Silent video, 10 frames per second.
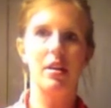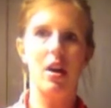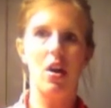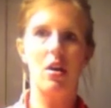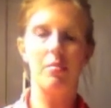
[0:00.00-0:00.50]

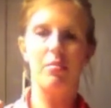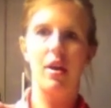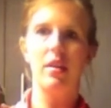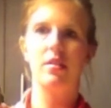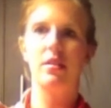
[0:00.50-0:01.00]
all
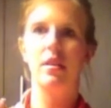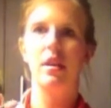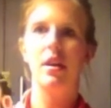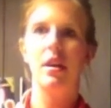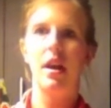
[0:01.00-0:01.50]
pressed
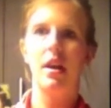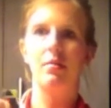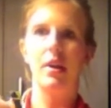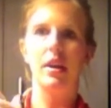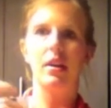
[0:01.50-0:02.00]
and
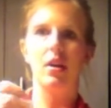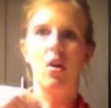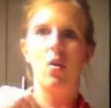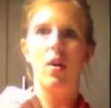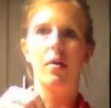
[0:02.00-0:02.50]
ready to
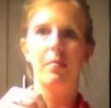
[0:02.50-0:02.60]
go.